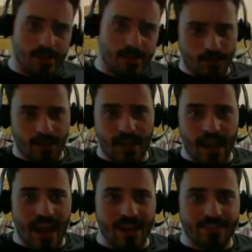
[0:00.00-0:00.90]
looking
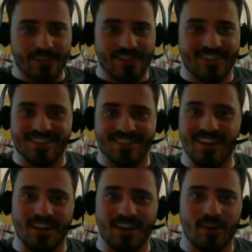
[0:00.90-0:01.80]
at the
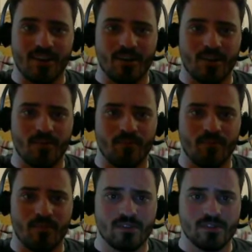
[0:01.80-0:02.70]
site, and
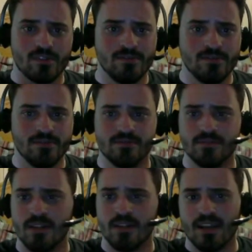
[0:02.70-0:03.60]

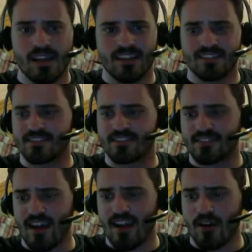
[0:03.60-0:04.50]
it's
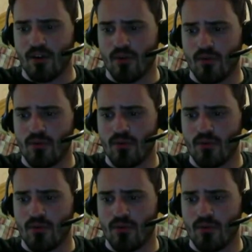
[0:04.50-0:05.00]
now